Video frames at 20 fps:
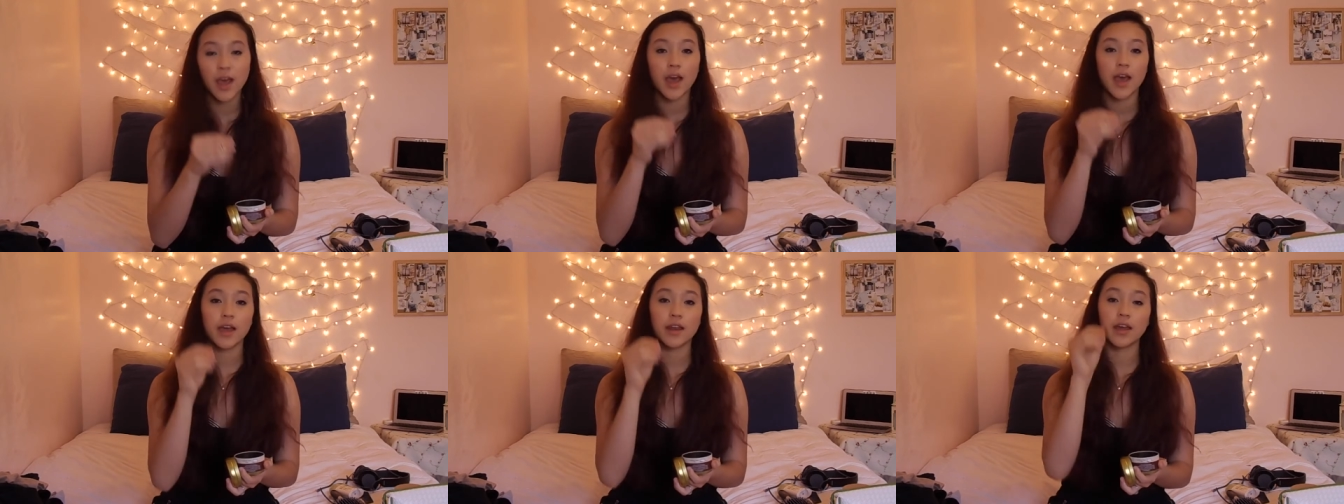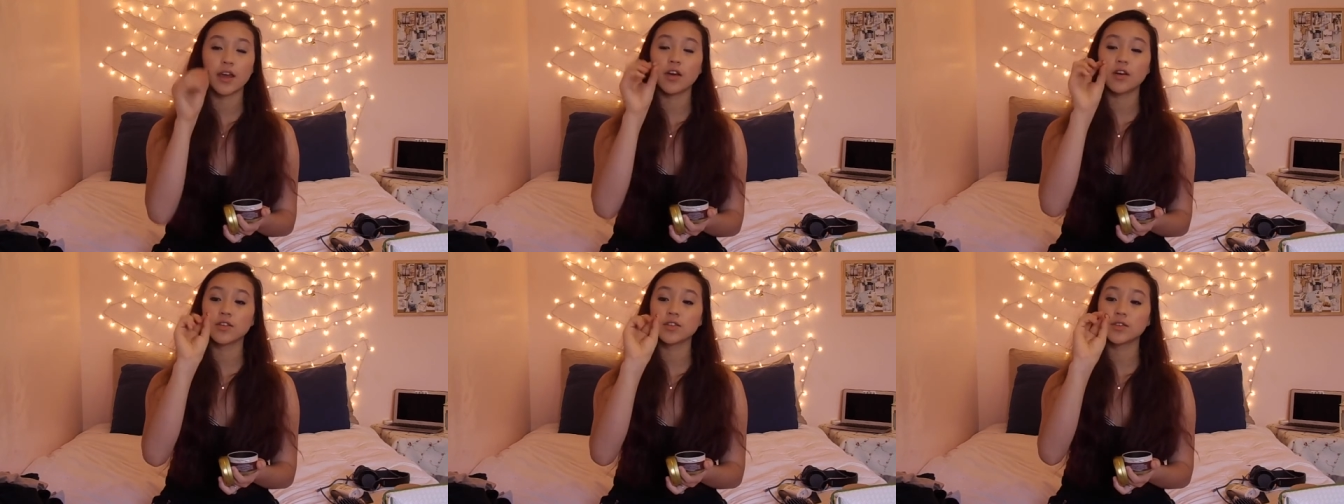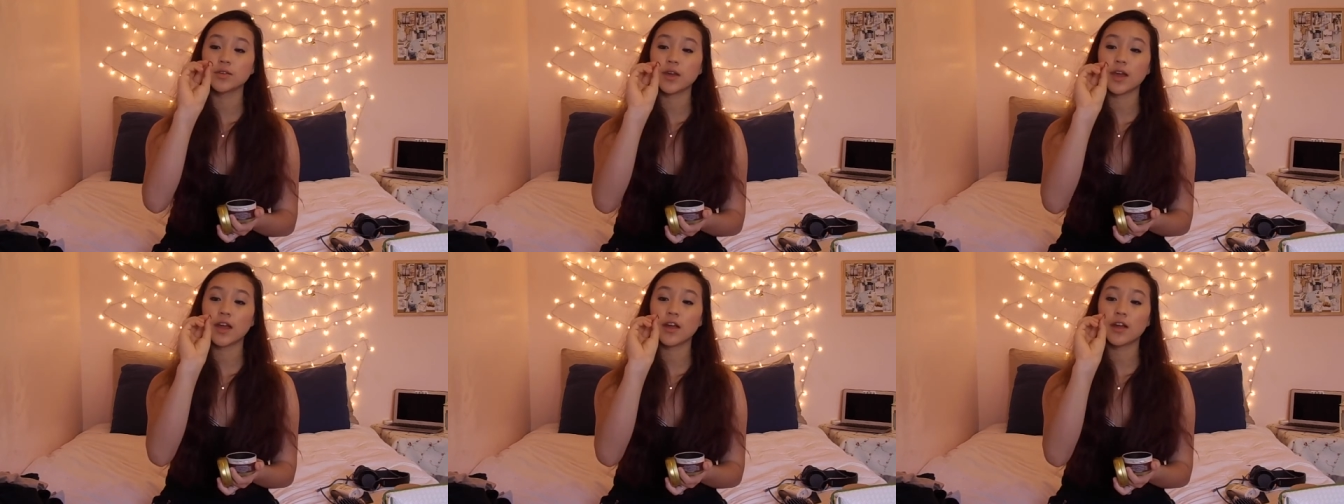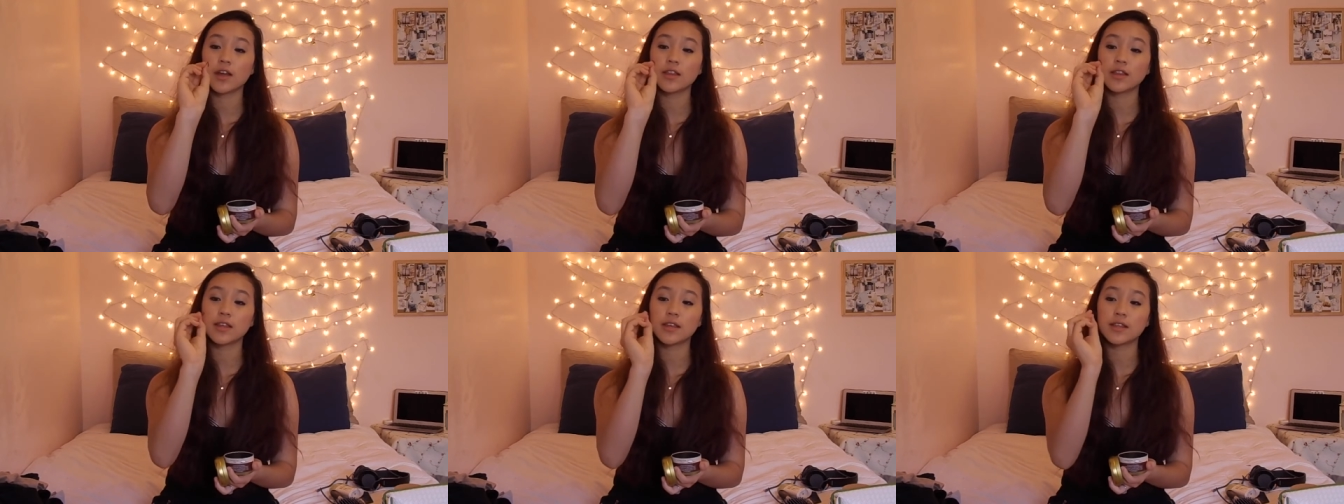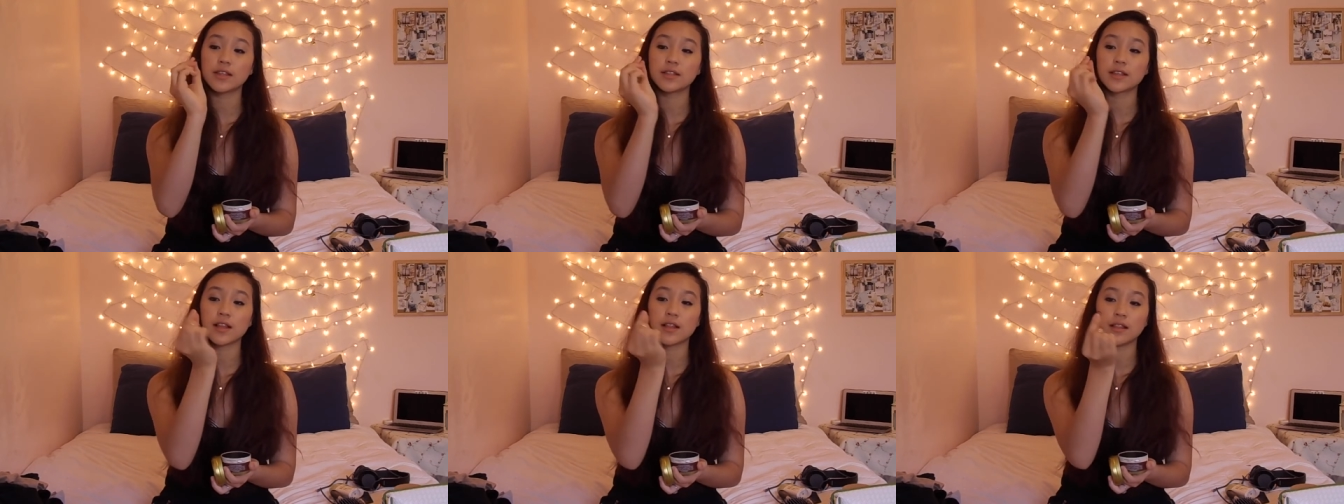And I also carry
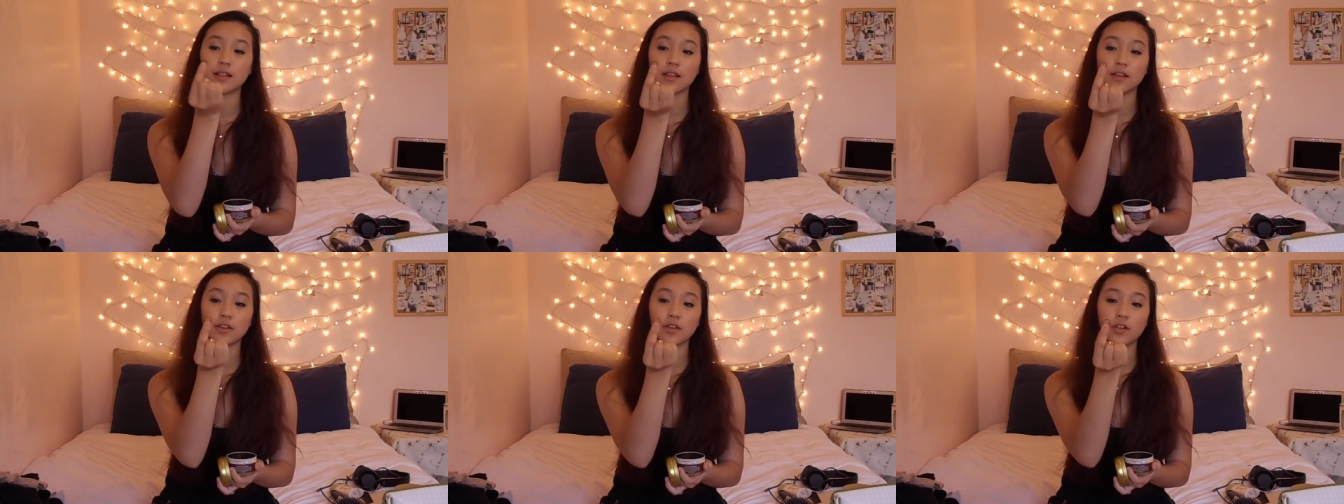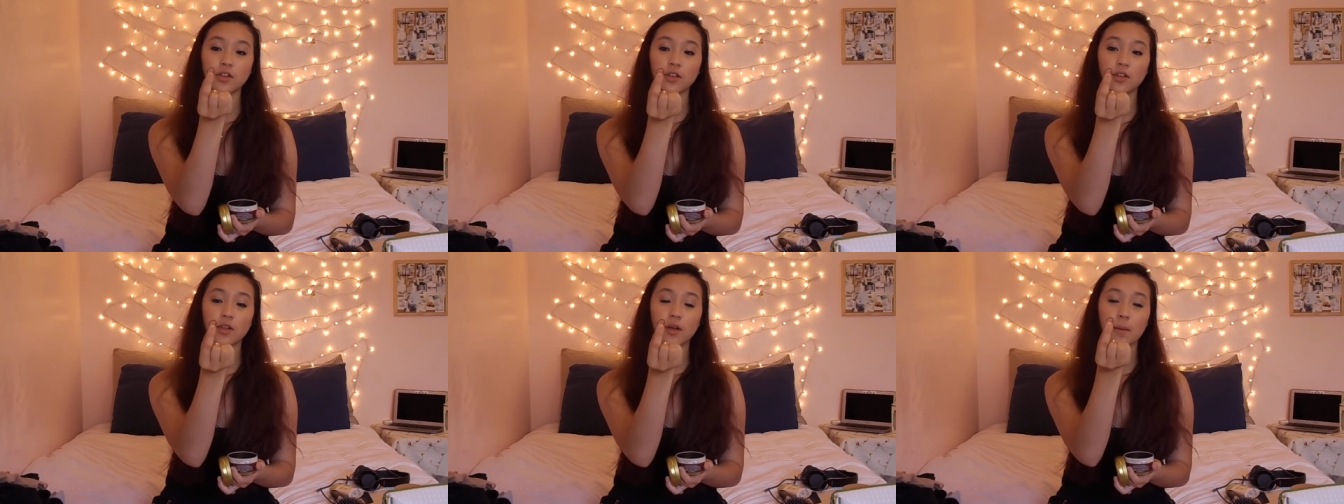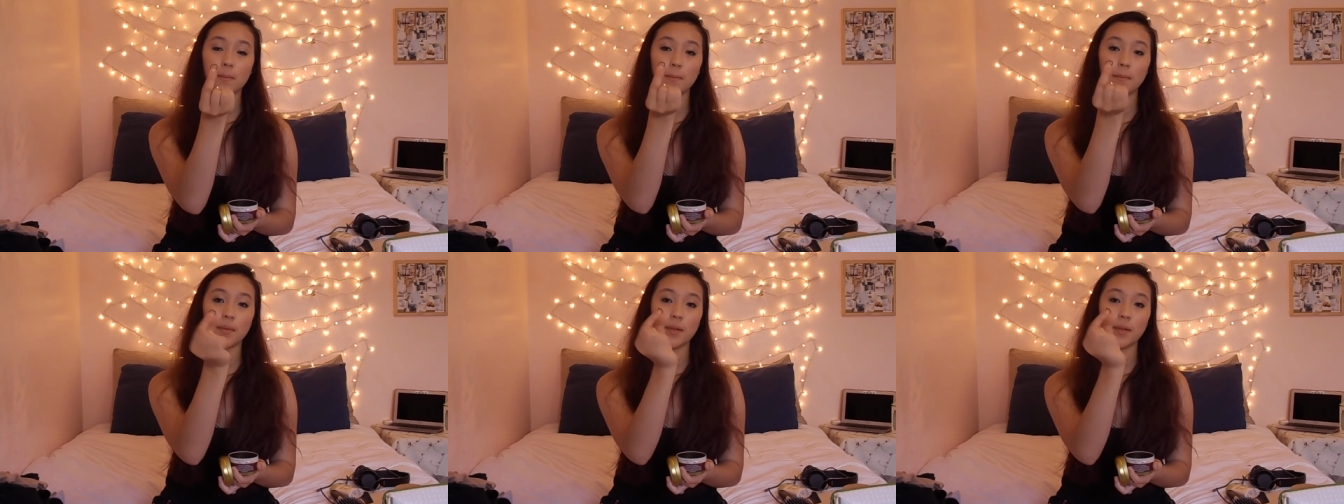these little